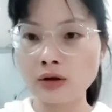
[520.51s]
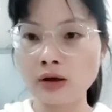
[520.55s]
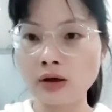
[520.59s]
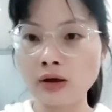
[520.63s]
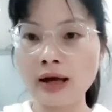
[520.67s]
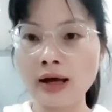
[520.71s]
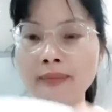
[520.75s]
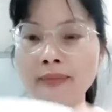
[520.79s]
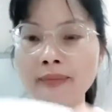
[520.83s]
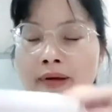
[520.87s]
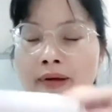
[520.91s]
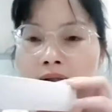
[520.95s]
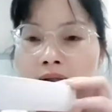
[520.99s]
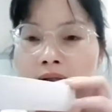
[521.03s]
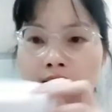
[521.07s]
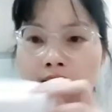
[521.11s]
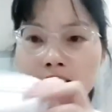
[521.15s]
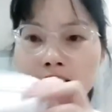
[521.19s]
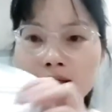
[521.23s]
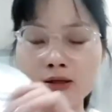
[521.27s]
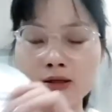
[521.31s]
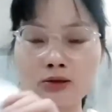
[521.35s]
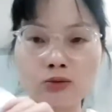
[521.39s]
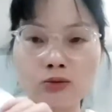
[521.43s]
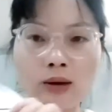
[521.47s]
This one
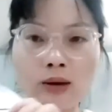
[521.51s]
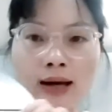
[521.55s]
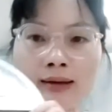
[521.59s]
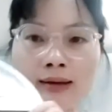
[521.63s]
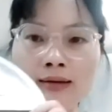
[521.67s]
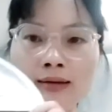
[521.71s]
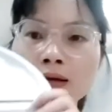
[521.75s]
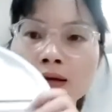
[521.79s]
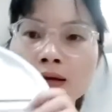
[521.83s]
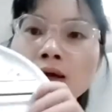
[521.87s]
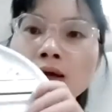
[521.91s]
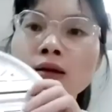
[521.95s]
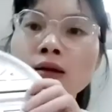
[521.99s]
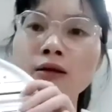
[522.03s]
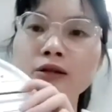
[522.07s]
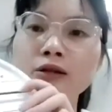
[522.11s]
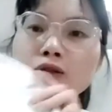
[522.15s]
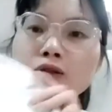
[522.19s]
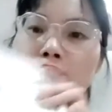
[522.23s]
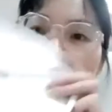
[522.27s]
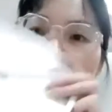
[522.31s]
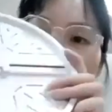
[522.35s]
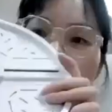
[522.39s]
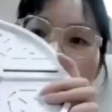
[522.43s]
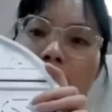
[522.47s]
is the
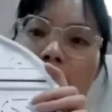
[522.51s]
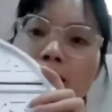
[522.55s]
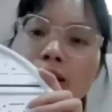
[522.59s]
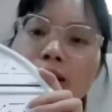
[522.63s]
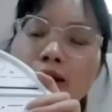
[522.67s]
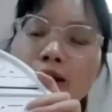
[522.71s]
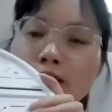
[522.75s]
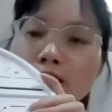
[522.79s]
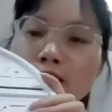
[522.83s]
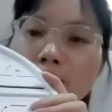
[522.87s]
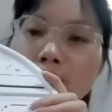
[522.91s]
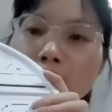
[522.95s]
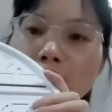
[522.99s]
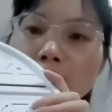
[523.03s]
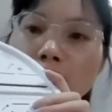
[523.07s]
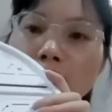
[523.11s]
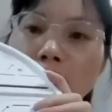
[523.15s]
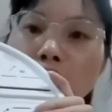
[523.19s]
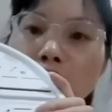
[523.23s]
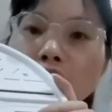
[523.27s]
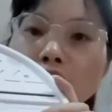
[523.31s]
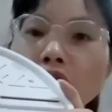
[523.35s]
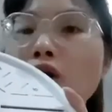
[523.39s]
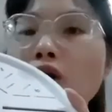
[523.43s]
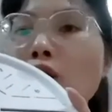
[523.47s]
DOB type. It no
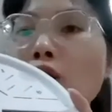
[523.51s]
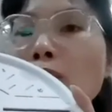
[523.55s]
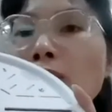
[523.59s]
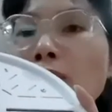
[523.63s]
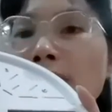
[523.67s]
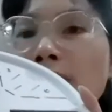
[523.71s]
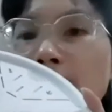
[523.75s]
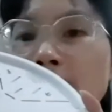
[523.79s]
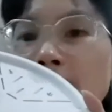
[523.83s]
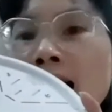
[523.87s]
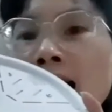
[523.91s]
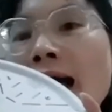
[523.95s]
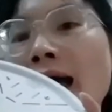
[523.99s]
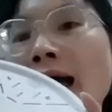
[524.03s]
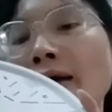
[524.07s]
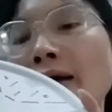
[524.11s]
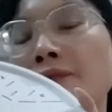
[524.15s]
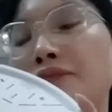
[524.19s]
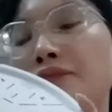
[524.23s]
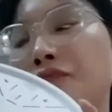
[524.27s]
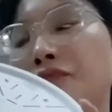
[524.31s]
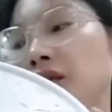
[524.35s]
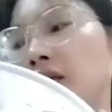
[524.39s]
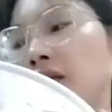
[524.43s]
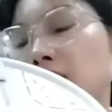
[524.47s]
need to have
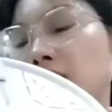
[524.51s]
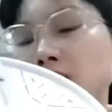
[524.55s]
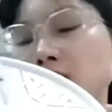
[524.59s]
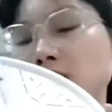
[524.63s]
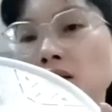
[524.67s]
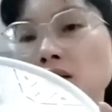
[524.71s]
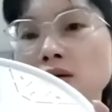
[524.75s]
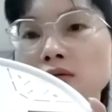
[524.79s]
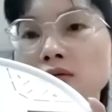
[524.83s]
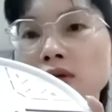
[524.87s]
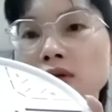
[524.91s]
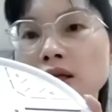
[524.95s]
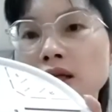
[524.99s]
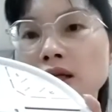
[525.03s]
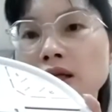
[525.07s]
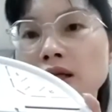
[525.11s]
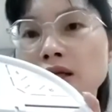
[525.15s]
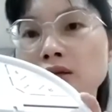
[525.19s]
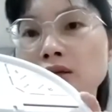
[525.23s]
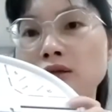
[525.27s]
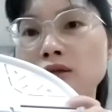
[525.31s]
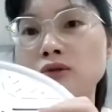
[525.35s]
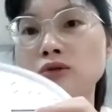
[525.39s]
a driver.